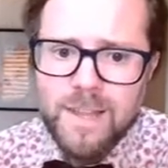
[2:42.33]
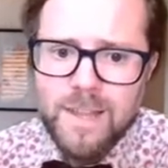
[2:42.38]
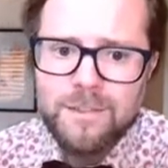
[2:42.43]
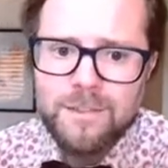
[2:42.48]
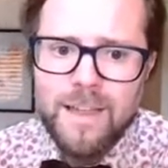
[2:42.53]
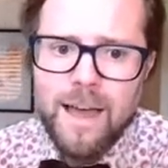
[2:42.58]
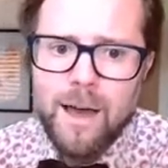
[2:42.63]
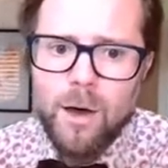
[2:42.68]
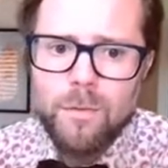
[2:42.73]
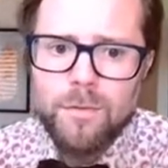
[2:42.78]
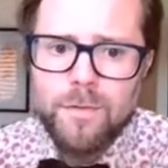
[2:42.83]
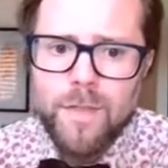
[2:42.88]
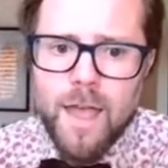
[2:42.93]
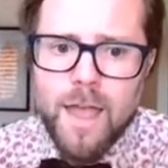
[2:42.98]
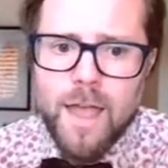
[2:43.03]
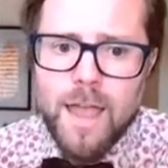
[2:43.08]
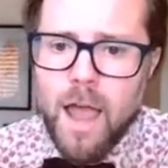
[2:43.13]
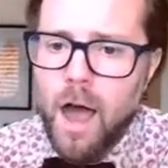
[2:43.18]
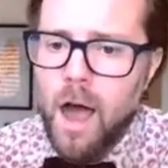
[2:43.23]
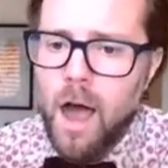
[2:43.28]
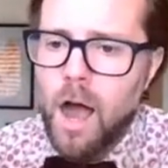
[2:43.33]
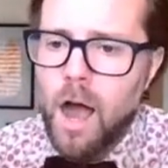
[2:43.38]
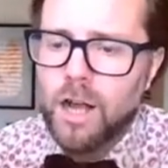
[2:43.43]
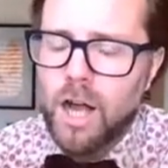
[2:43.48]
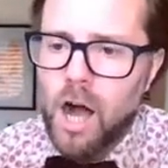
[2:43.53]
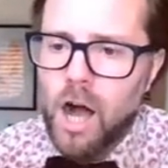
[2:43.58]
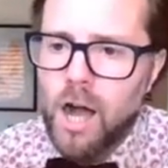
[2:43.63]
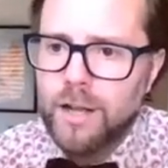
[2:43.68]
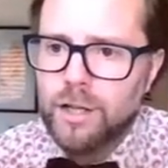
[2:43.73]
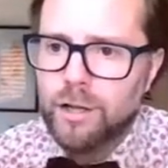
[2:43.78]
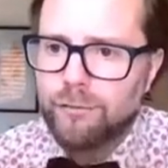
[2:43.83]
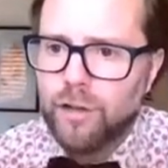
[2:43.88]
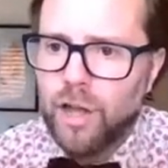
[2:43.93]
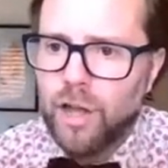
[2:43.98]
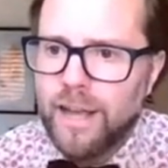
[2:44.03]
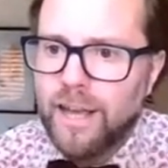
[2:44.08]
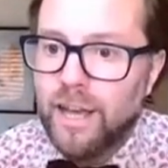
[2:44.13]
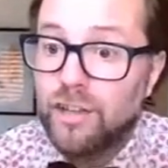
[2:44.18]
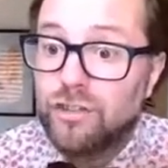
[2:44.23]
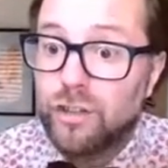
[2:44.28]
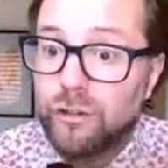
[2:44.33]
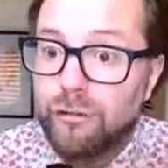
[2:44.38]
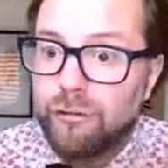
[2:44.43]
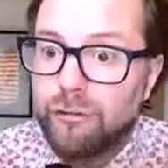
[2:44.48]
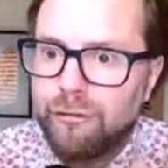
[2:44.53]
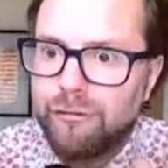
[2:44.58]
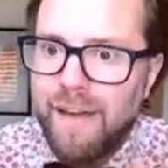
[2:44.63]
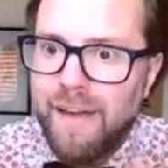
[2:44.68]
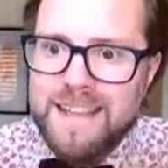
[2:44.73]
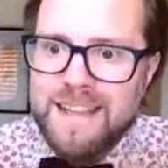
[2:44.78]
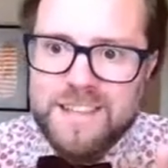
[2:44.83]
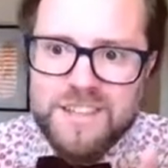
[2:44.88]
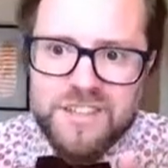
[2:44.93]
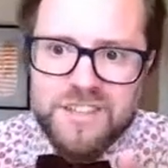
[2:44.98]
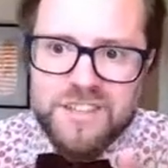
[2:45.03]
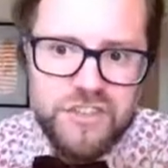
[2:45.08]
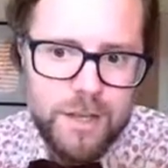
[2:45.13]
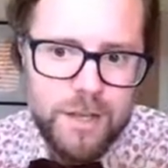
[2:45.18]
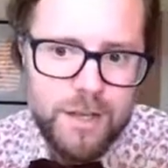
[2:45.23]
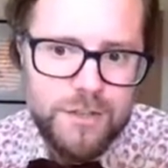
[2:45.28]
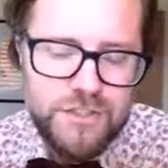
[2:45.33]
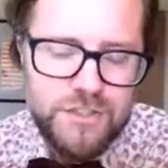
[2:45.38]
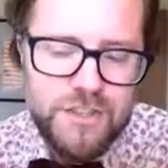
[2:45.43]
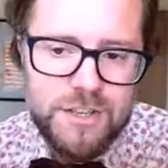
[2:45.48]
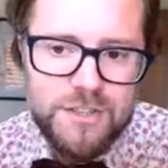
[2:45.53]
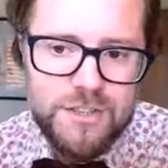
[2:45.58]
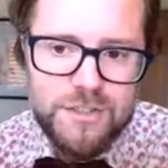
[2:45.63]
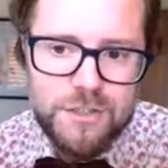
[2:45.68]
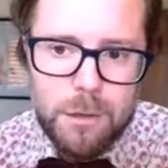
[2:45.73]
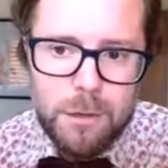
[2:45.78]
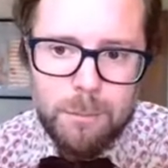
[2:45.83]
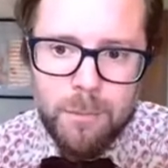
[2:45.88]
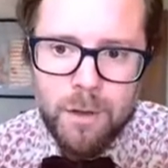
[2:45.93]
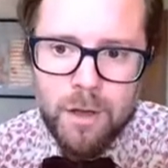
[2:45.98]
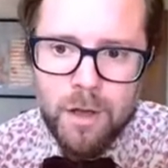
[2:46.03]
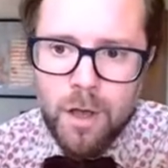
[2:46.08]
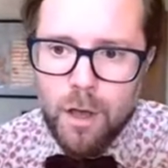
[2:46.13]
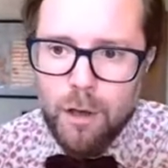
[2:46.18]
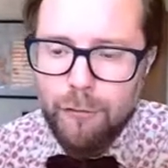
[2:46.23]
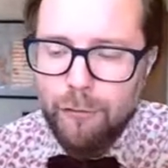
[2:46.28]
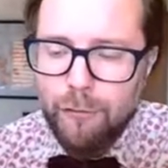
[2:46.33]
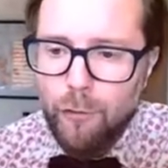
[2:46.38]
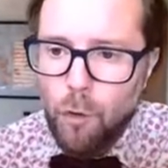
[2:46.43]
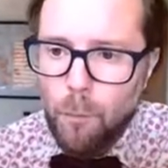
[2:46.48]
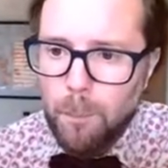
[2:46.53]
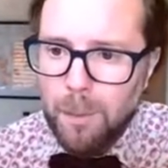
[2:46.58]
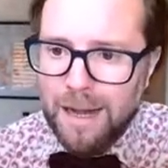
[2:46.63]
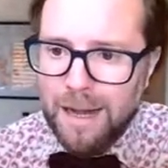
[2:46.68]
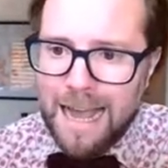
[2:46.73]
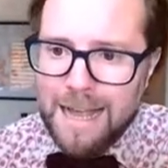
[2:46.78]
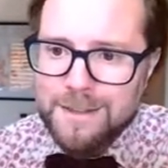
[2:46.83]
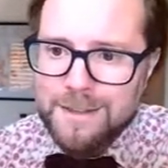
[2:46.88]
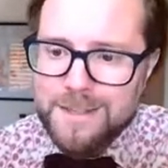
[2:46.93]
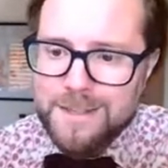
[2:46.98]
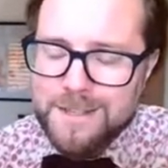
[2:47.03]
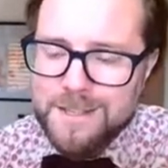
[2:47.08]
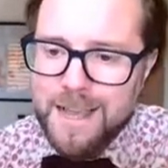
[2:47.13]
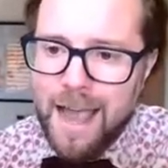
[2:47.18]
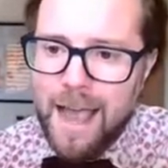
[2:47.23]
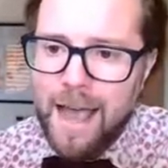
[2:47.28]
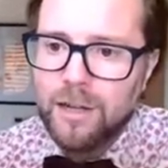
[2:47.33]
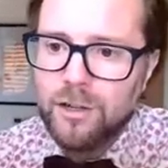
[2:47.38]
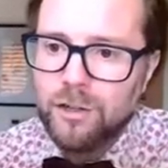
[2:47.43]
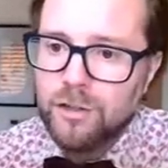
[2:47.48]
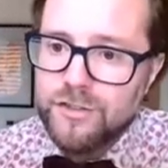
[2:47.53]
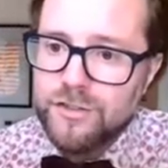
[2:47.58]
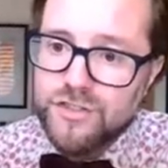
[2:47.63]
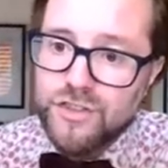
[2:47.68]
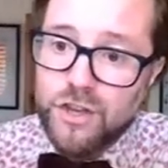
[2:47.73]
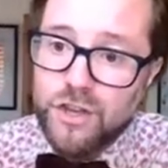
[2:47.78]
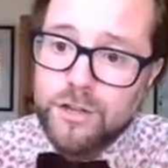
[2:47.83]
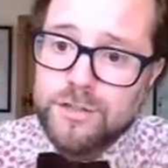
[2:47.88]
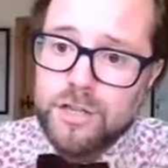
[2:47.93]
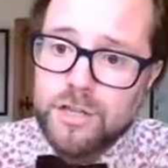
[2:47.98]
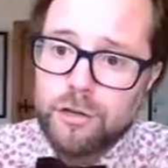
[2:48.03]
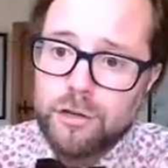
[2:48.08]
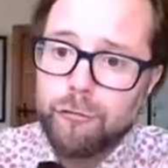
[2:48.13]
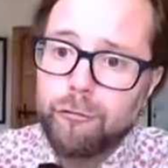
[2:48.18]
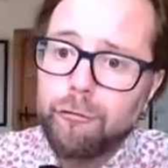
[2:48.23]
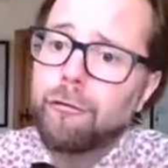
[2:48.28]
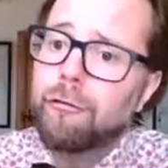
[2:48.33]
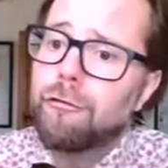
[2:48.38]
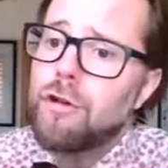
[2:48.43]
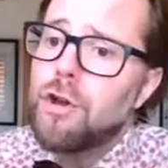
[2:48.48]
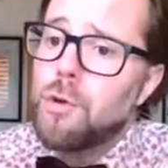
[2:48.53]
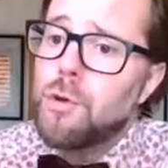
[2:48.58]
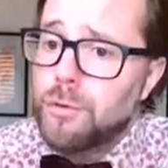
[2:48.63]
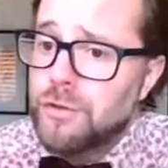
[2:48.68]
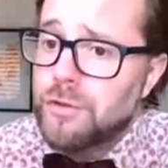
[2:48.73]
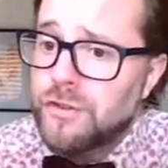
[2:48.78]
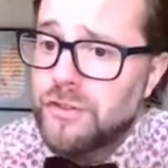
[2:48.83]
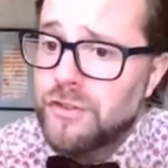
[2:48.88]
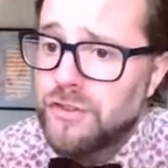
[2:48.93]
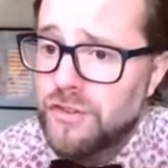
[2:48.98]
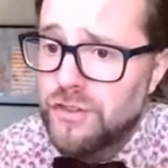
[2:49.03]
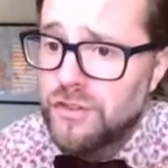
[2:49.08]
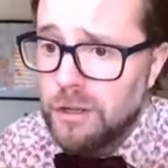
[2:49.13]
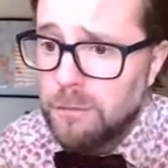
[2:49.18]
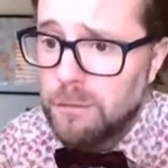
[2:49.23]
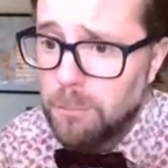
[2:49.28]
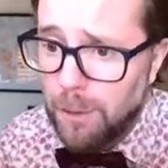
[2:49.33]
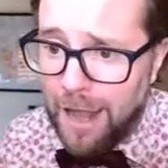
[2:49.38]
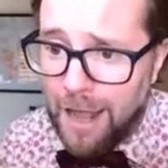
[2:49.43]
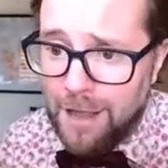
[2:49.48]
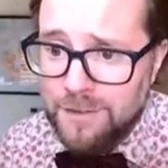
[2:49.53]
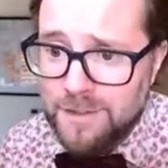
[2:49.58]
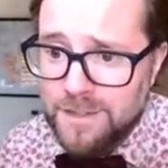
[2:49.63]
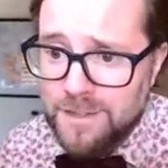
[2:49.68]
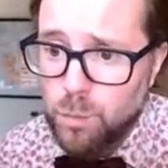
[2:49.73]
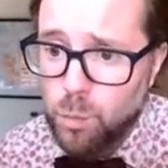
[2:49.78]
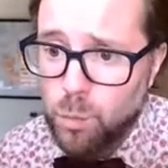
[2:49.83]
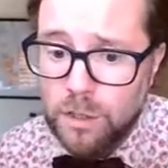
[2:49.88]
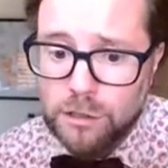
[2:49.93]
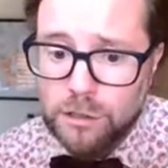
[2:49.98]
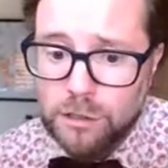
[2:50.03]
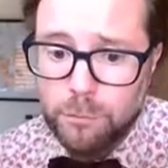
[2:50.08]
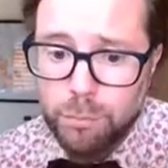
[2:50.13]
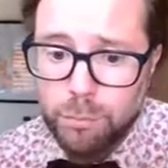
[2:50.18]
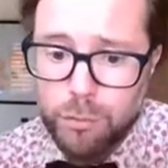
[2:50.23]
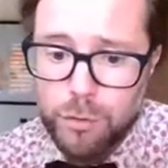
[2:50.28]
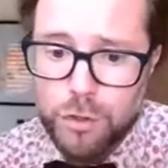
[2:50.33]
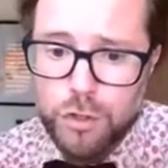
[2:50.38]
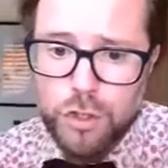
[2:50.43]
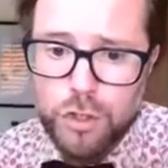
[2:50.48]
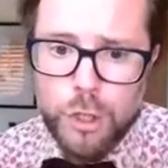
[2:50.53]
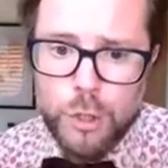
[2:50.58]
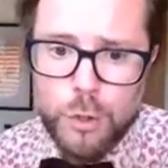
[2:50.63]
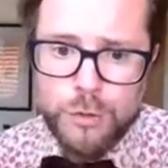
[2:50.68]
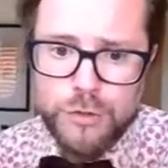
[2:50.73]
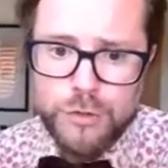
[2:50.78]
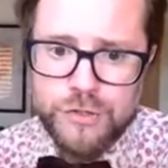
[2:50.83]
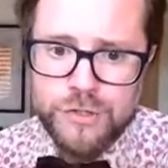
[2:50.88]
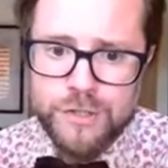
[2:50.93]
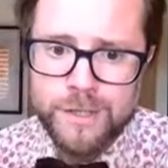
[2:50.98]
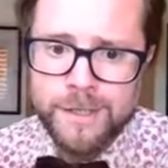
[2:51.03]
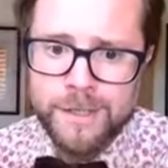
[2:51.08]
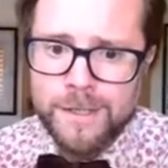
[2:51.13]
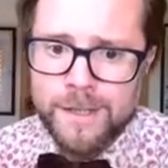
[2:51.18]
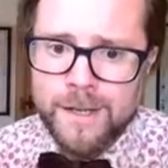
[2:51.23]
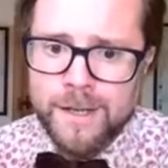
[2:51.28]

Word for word: Now, they are kind of like a defense system for plants and certain fruits that plants will produce.